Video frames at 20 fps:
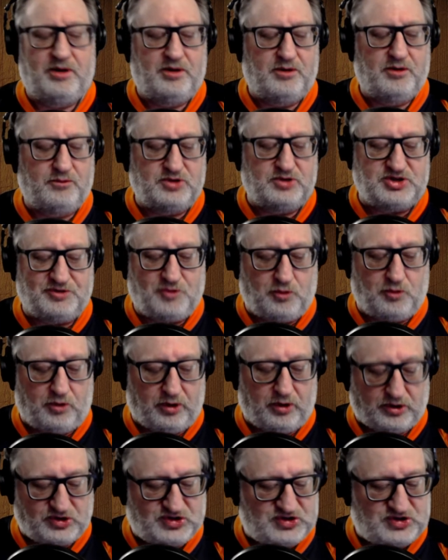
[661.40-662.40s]
which of
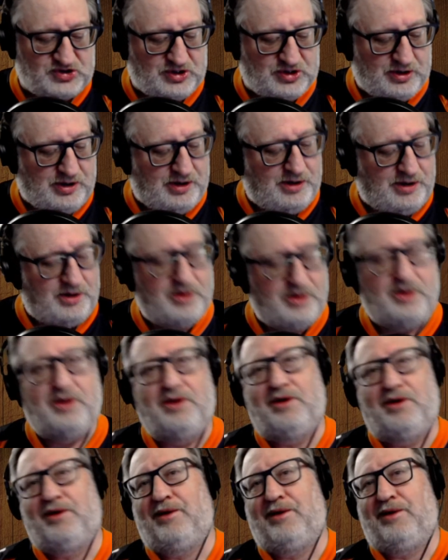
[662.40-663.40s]
course
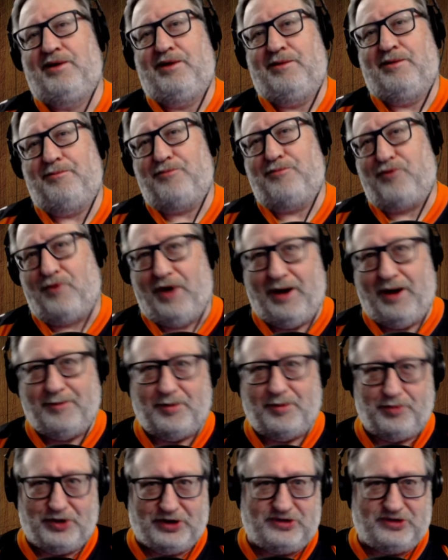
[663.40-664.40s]

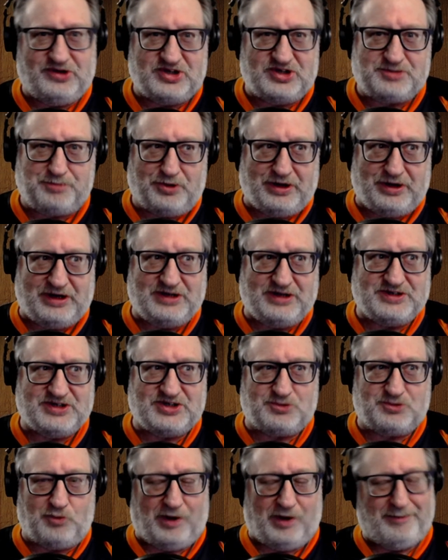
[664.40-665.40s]
probably
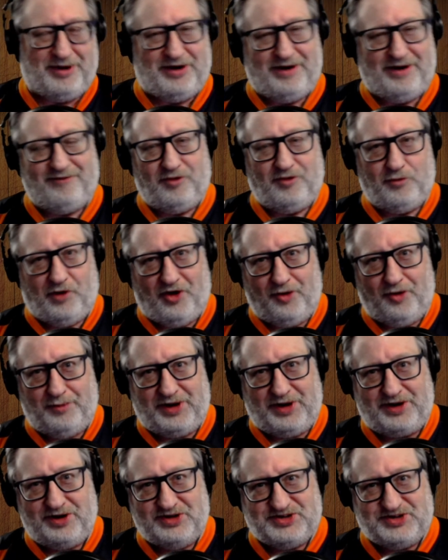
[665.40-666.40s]
displeases women everywhere
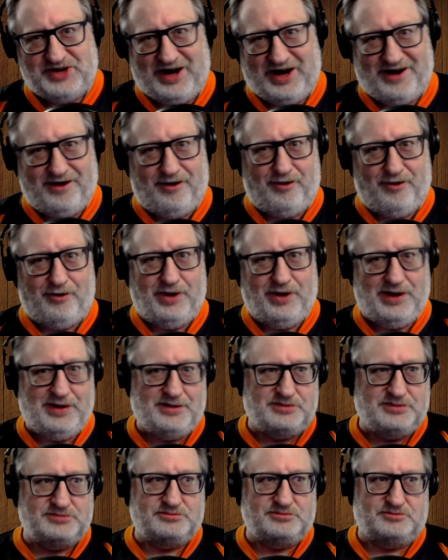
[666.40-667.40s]
because now,
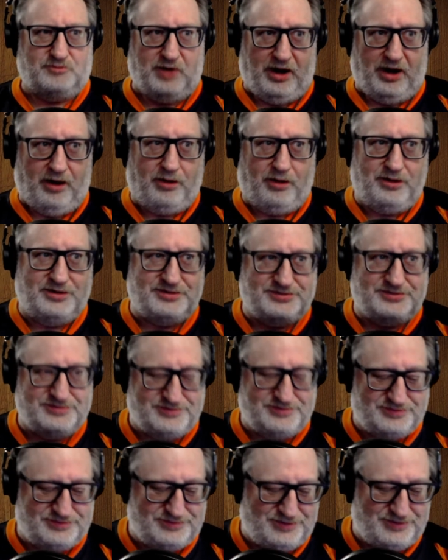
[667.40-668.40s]
well,
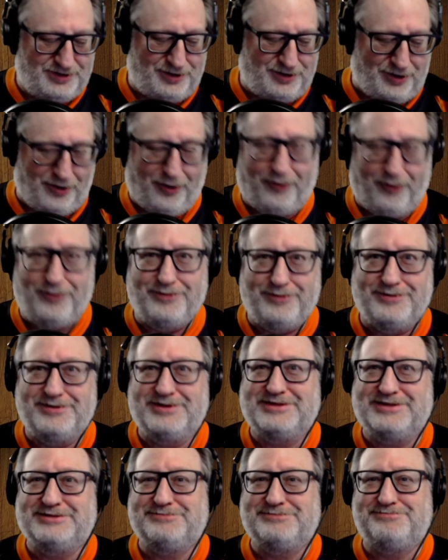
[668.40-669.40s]
you know,
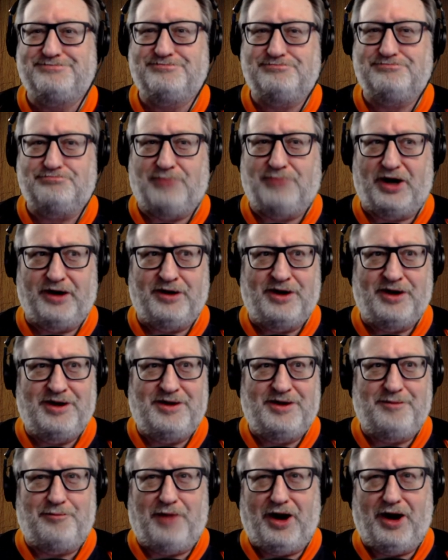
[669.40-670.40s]
my
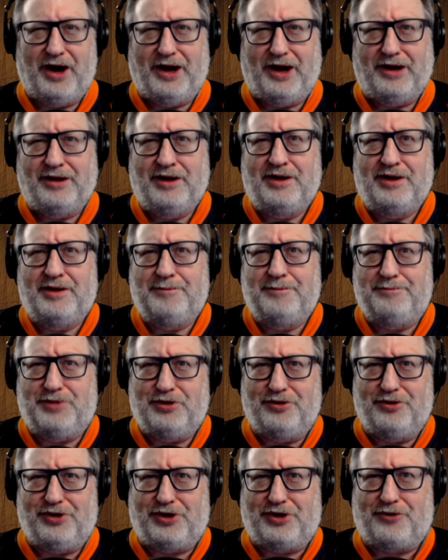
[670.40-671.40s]
my
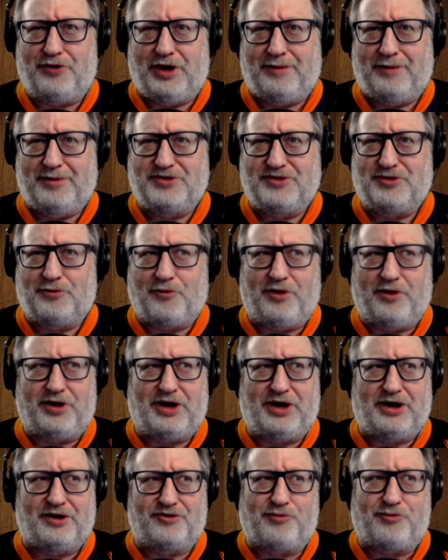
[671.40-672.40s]
beauty cream isn't
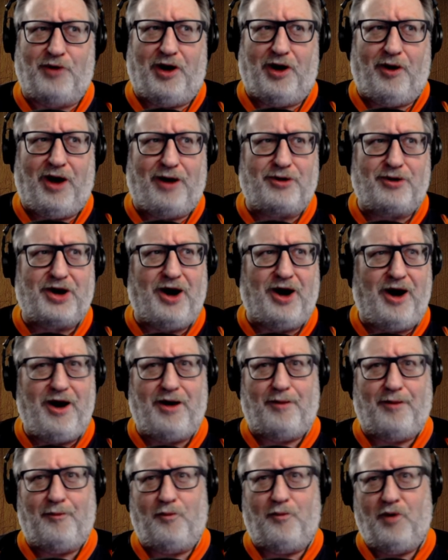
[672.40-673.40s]
working as well. How
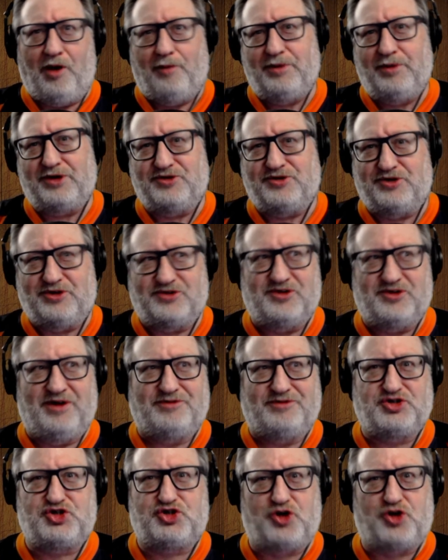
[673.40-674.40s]
come? Well, because it doesn't have
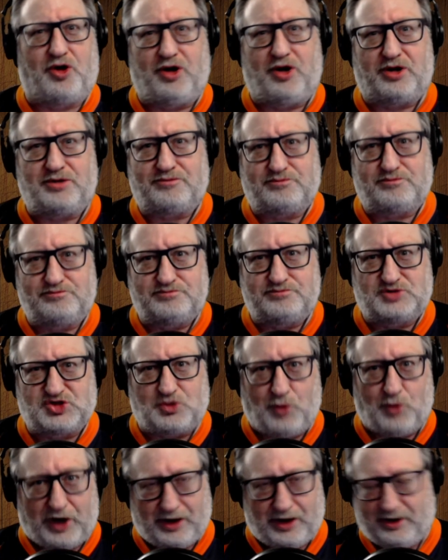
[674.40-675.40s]
shark
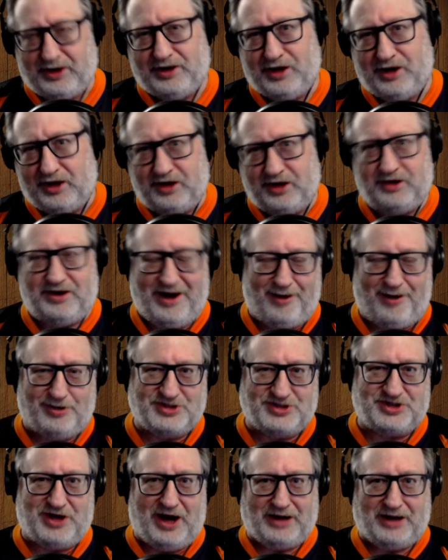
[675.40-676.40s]
squalene in it. Now
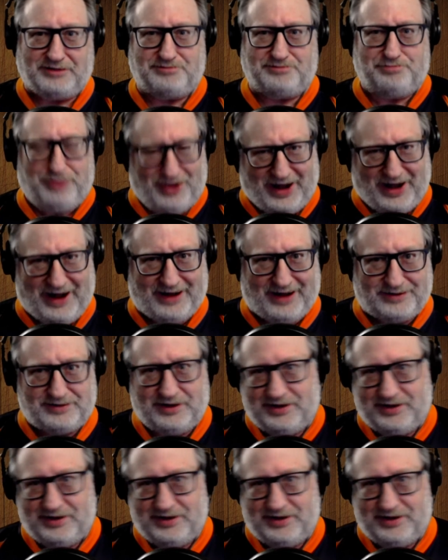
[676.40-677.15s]
it's got plant